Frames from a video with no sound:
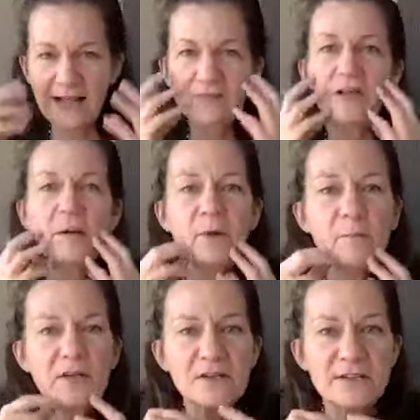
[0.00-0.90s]
I haven't got
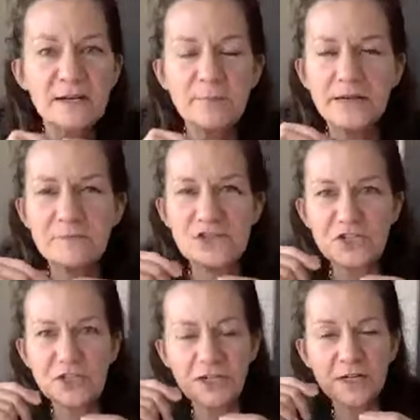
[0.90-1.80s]
my beard yet, but I'm
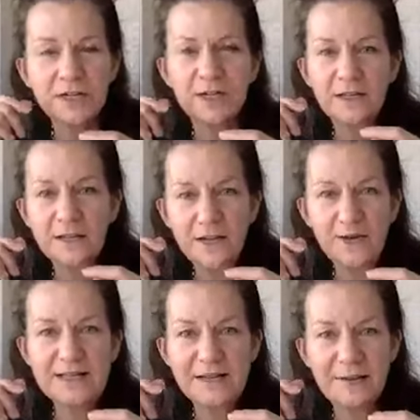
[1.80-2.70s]
sure, you
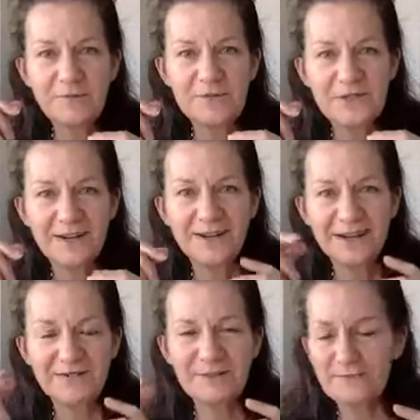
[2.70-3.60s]
know, as time goes
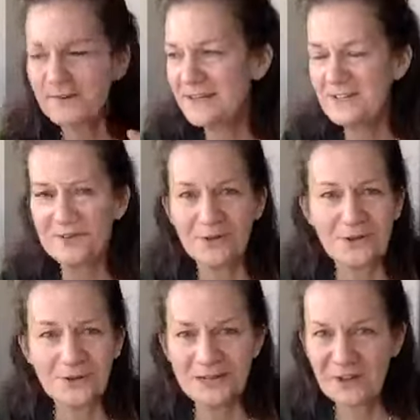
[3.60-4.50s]
on, I've got friends who
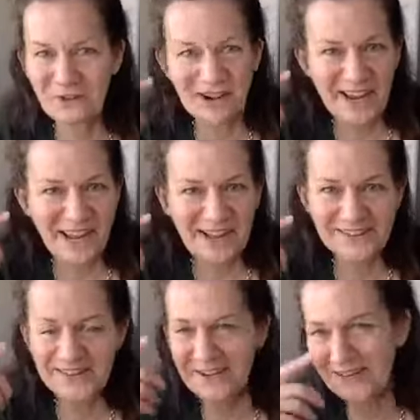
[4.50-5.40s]
are all going gray
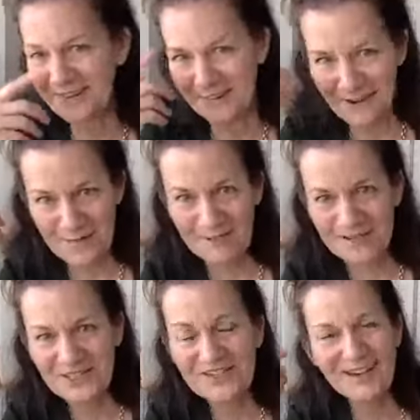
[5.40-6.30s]
and they're not getting their
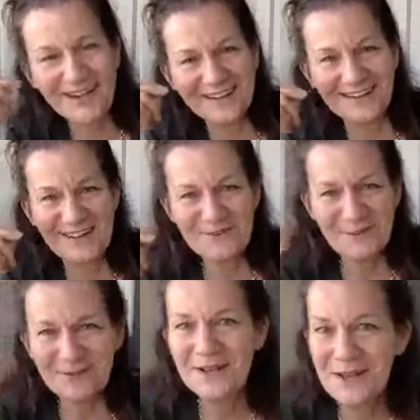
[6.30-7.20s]
eyebrows done. Like
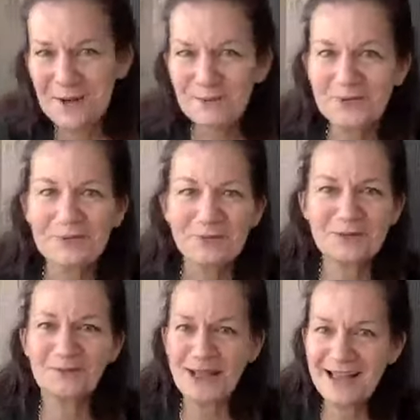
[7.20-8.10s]
we're a
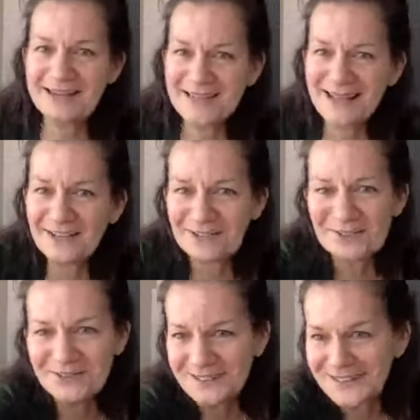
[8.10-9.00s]
real ragtag
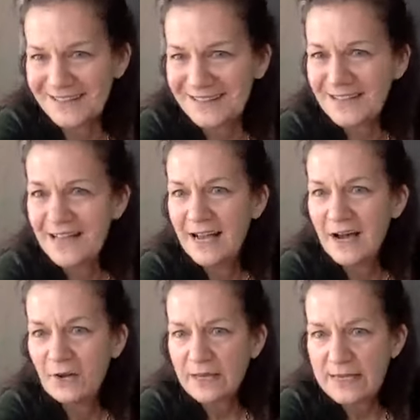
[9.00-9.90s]
crew lately.
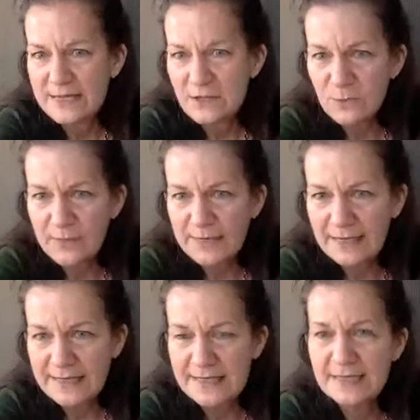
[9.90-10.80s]
Okay, so what
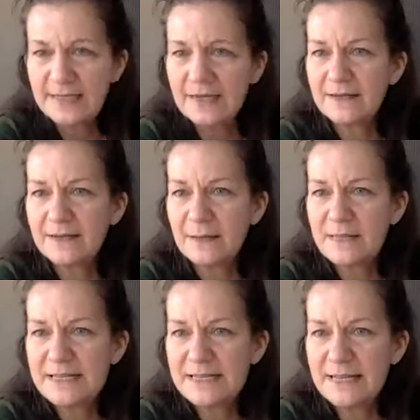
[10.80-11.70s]
else here?
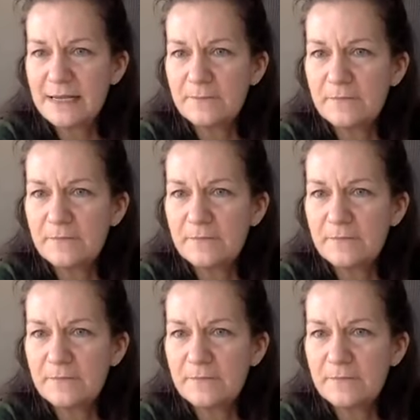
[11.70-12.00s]
Let me see.